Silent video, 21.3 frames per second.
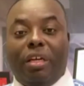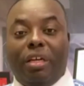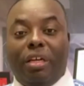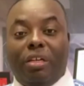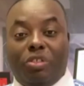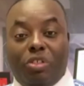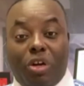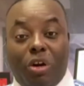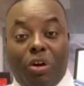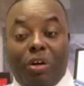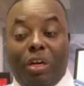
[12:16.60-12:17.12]
an
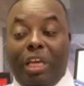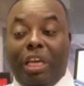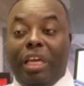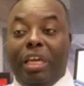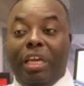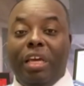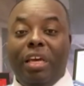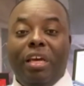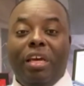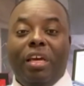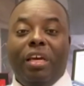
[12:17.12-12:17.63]

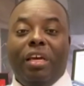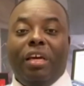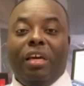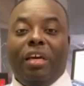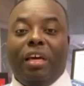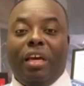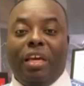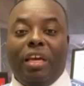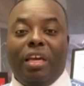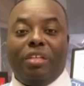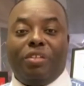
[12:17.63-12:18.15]
attorney
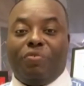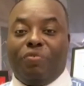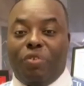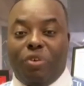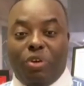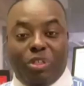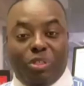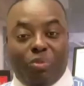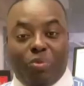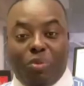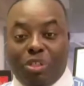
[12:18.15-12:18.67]
as
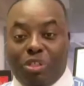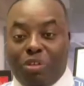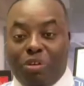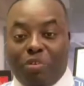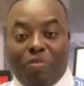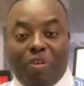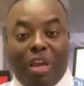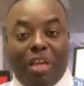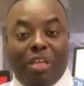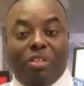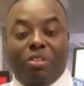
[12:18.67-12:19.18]
far as what
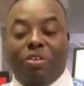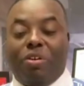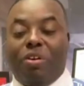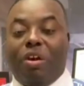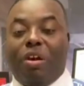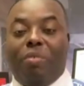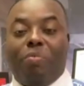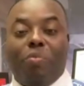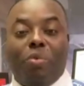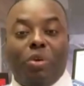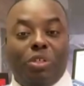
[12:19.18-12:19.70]
your rights
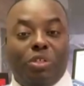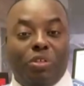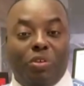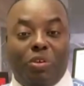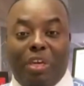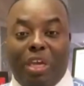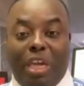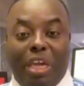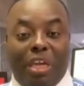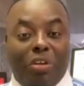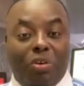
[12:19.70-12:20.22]
are and what
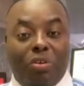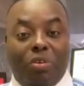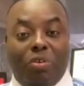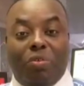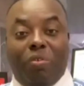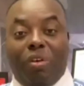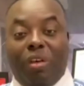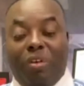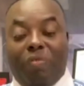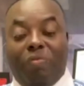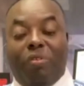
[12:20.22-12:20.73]
you can
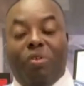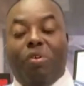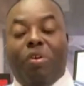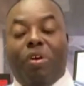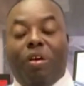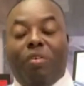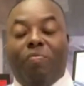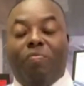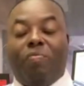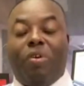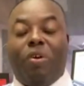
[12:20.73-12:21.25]
do if
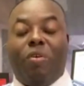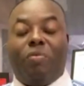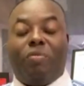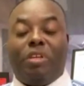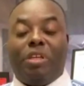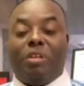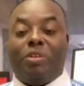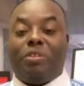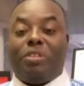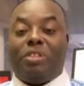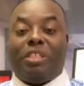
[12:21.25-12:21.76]
you are
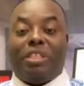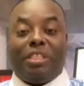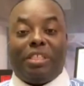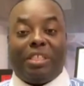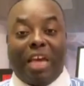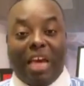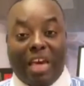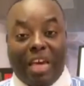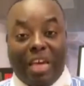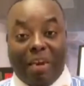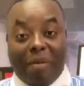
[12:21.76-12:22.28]
involved in those.
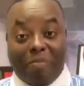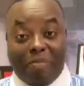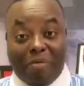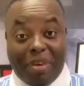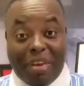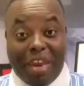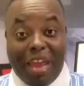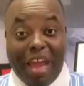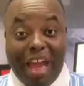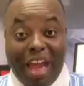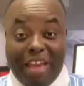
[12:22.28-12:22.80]
As I
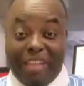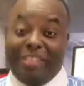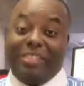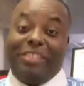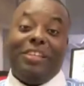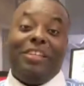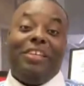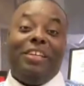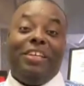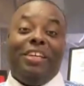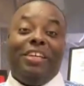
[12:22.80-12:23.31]
am
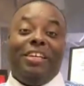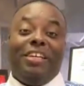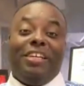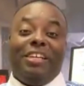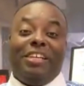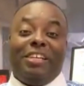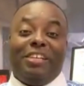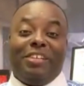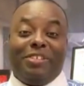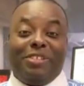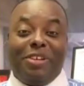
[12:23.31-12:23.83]
not
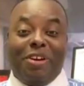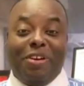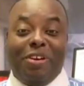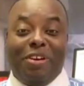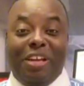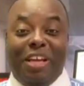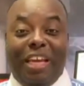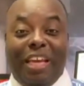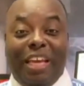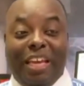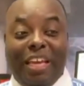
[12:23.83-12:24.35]
an
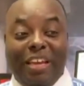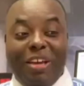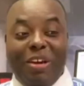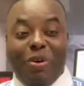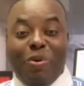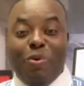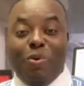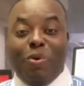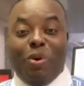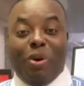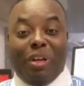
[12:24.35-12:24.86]
attorney
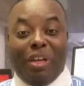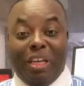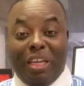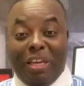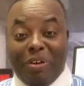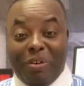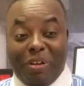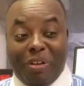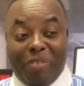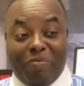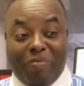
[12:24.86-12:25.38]
or a
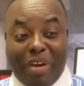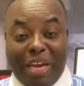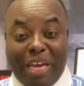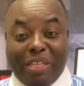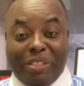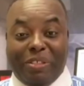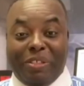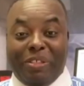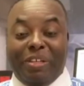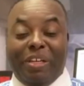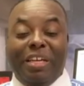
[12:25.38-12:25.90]
legal
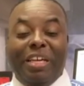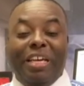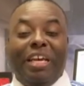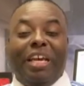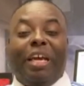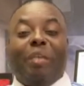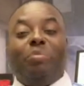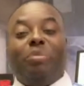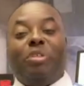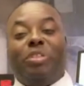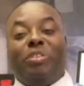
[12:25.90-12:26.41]
advisor,
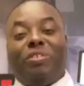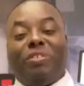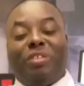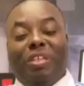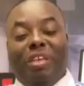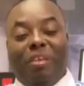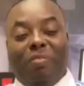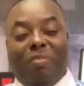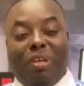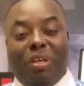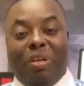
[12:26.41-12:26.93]
I'm
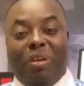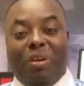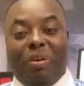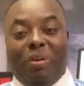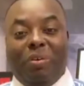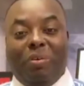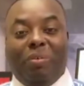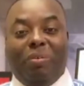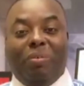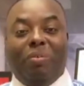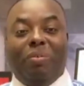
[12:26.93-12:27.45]
just giving
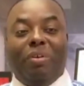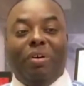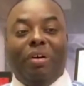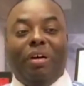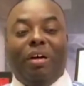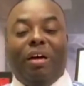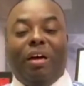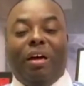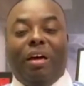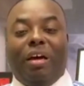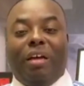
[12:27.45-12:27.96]
you
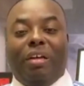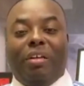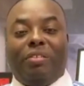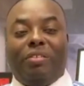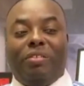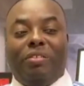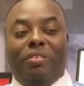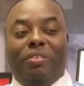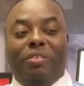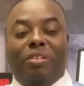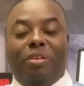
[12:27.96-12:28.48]

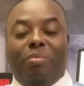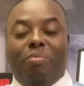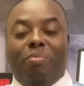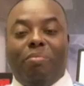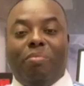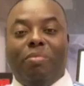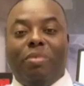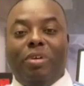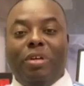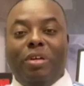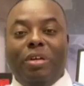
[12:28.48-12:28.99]

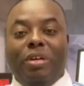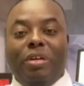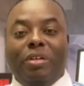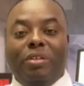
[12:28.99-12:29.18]
some